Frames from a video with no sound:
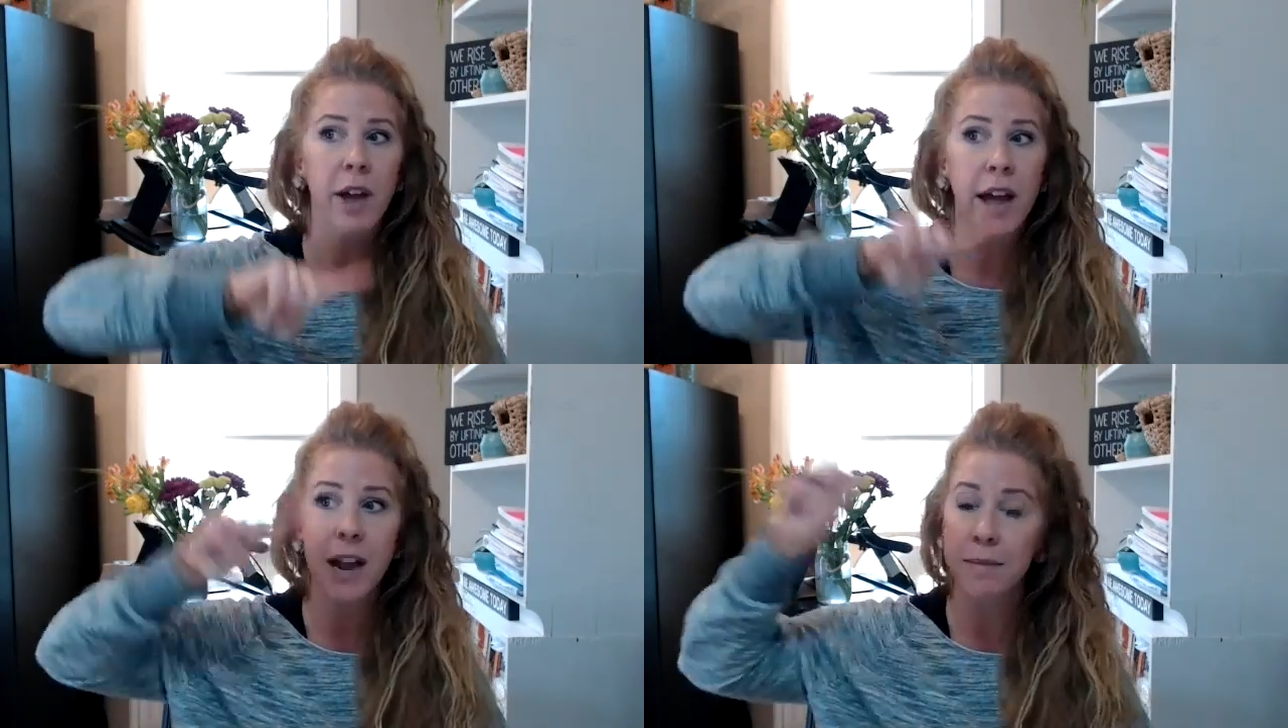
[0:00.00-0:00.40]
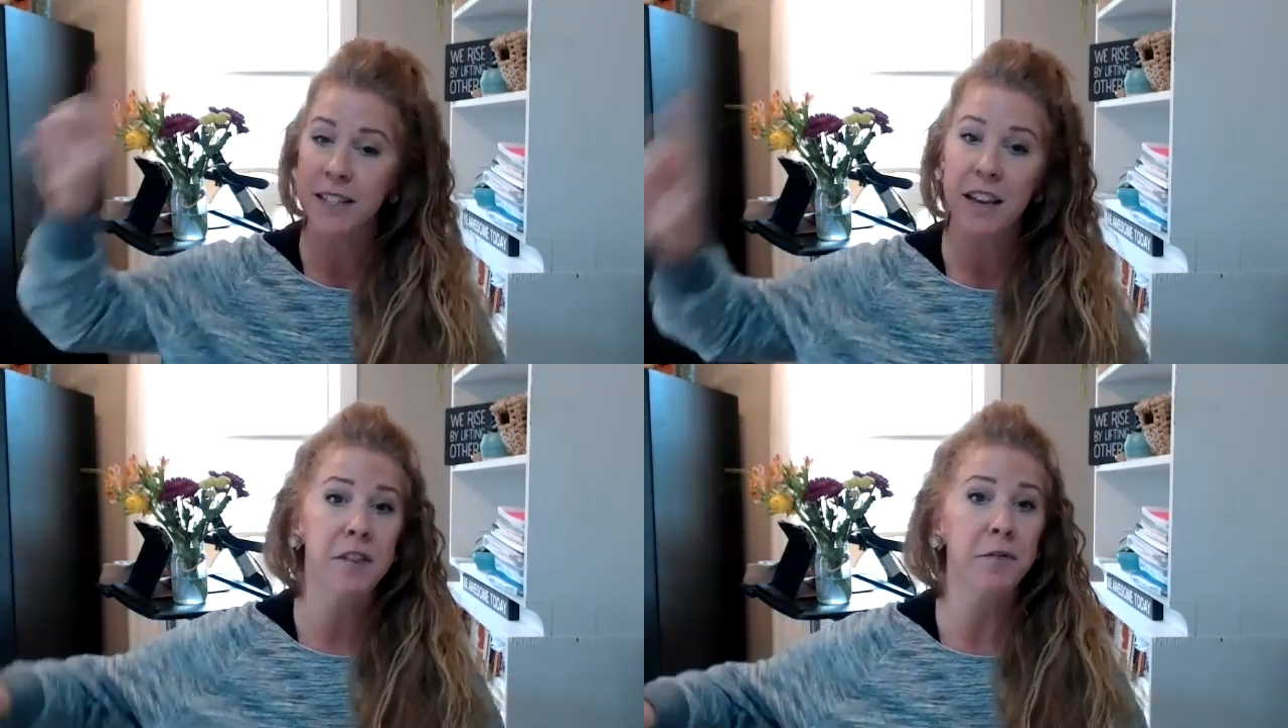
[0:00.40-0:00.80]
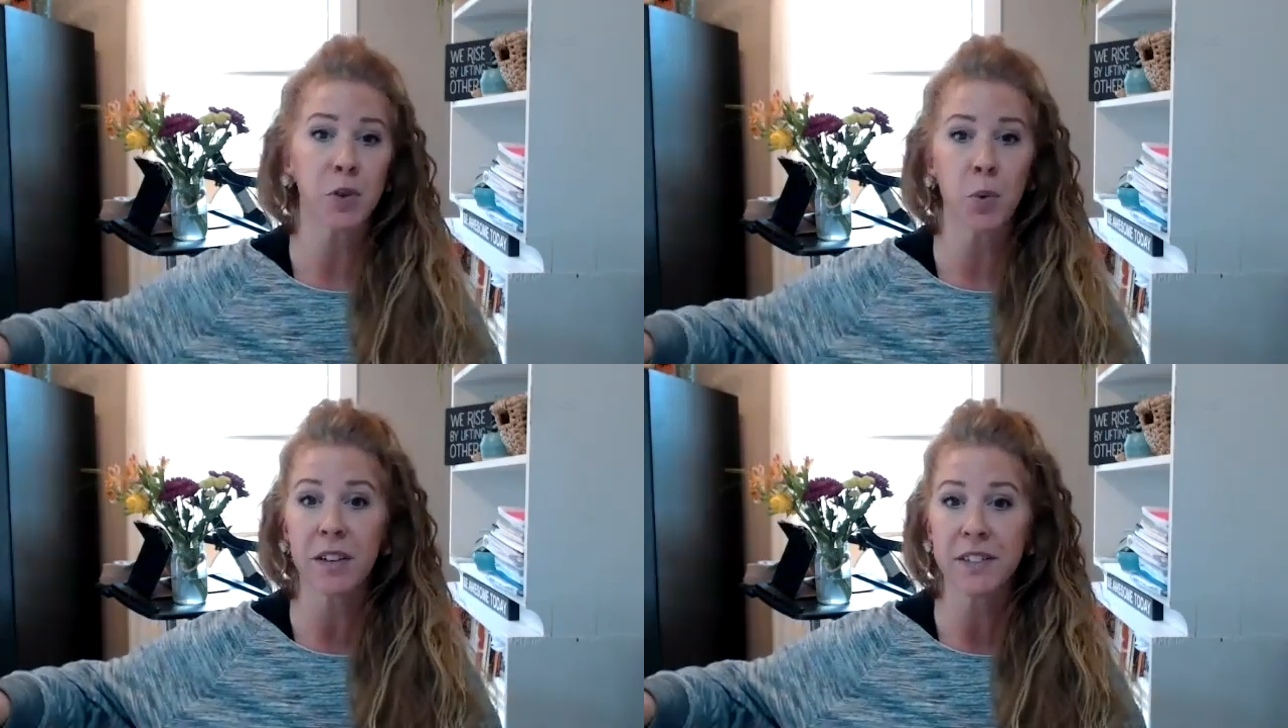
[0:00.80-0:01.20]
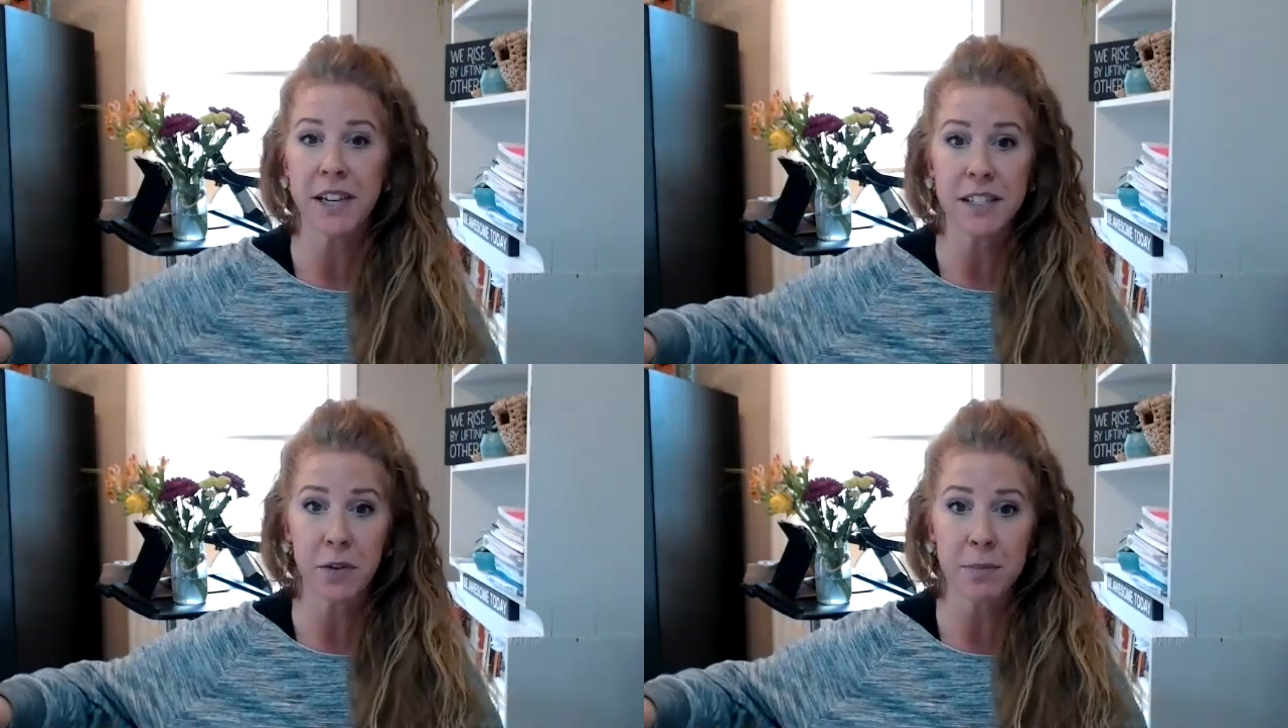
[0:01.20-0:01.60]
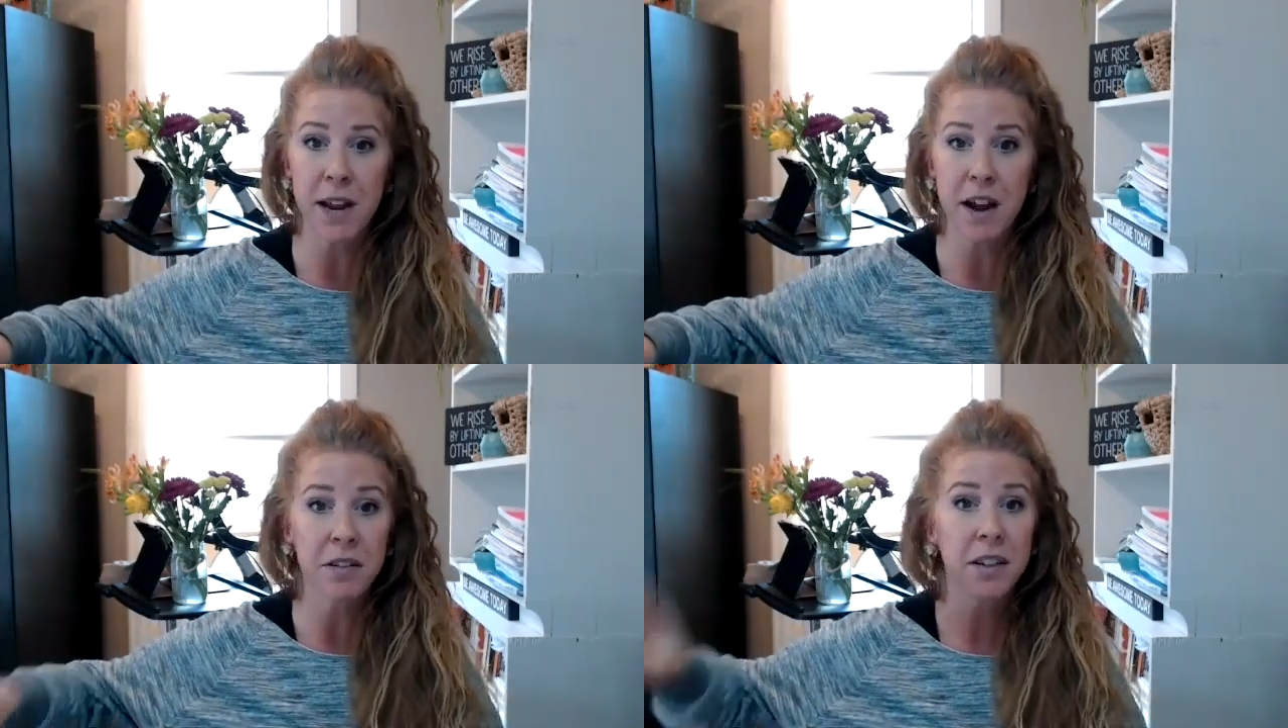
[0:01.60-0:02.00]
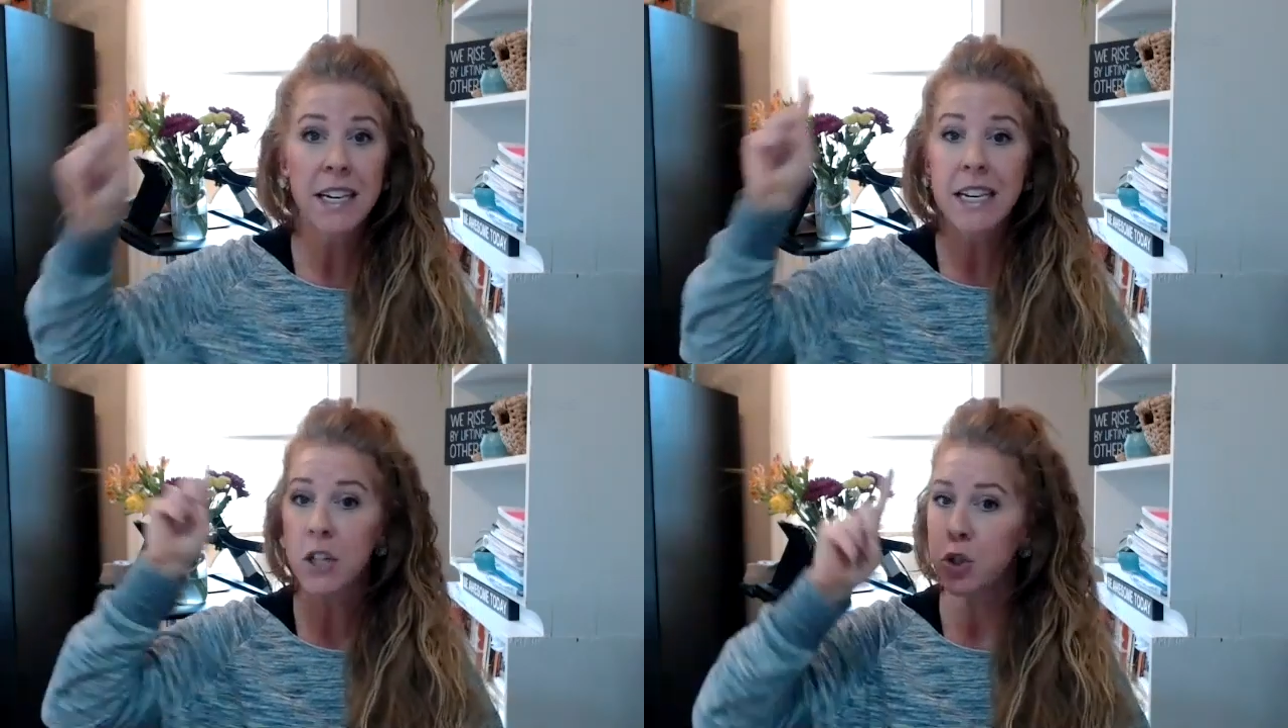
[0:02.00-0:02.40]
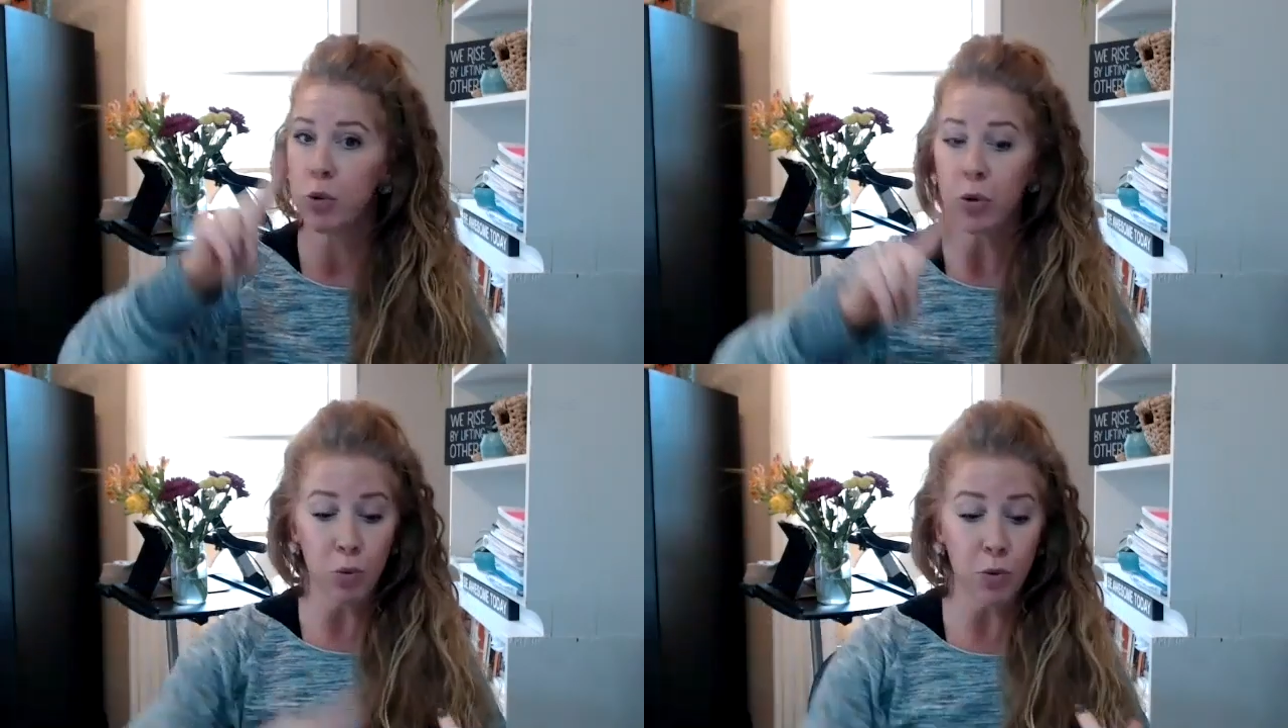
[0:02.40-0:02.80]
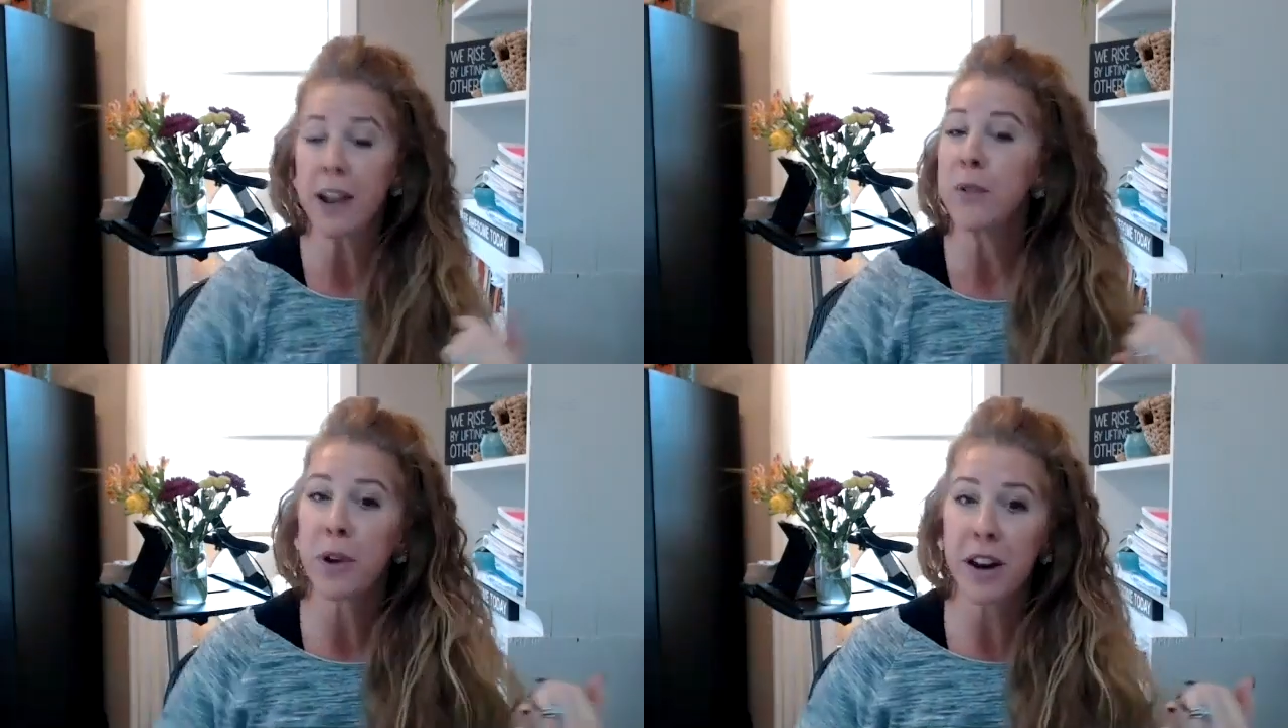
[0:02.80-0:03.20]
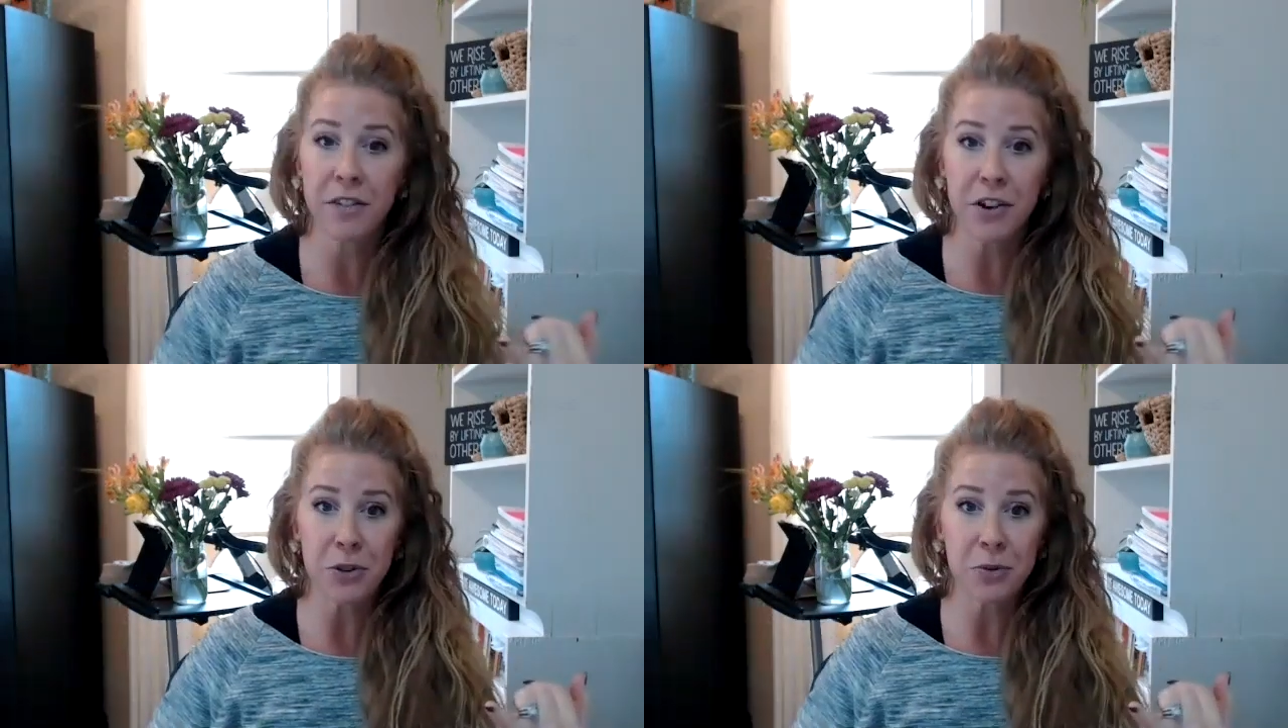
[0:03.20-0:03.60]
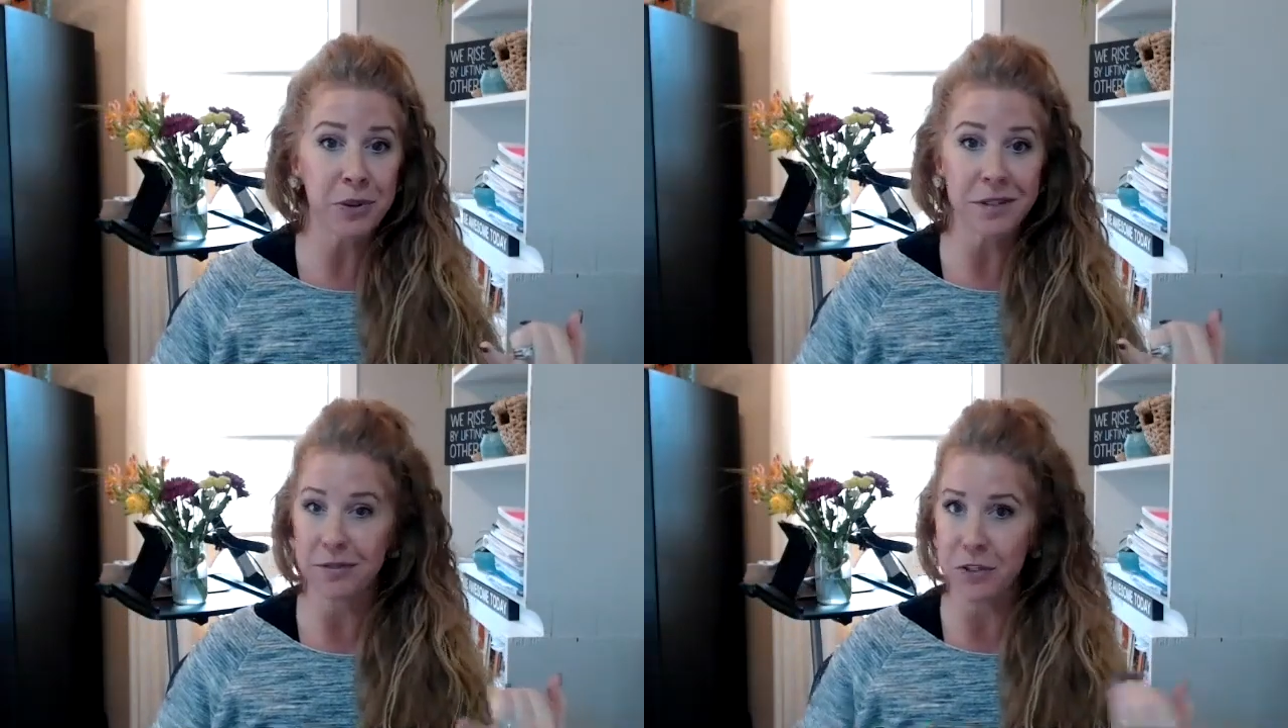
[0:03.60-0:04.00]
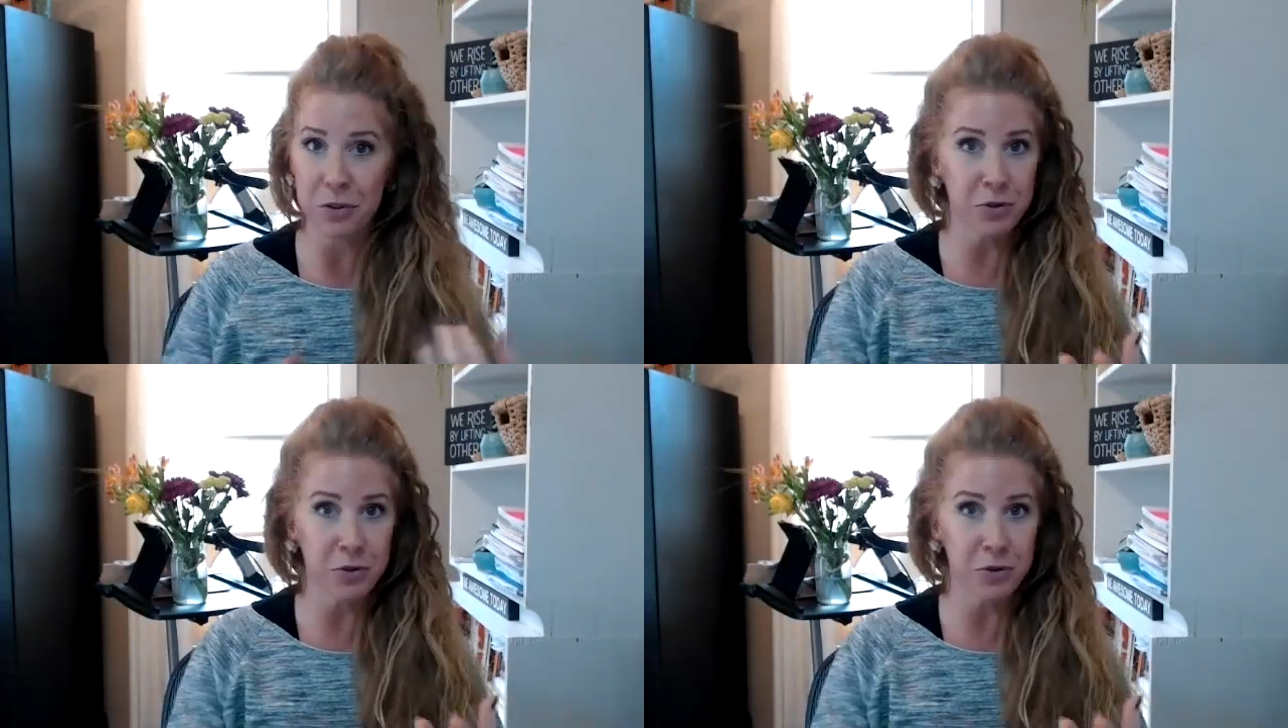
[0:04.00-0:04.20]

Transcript: okay, I'm setting it for 12 days from now. Do it right whenever you